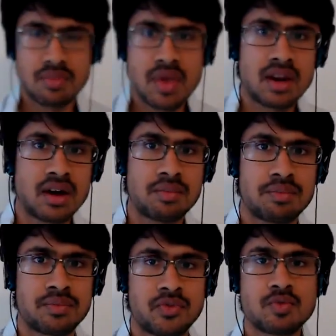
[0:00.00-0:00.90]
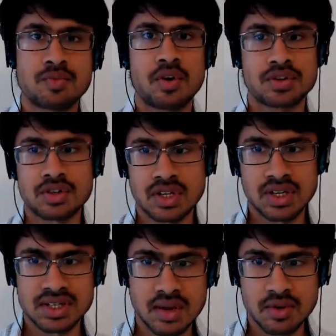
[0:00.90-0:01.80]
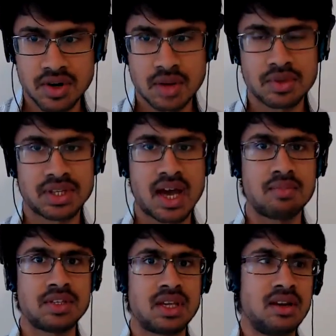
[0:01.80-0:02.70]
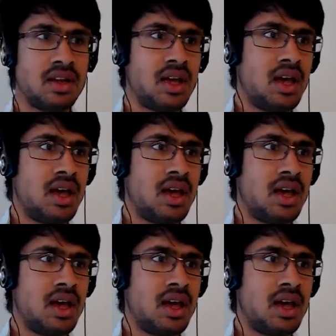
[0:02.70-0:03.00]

made a few proposals in December a couple of times, and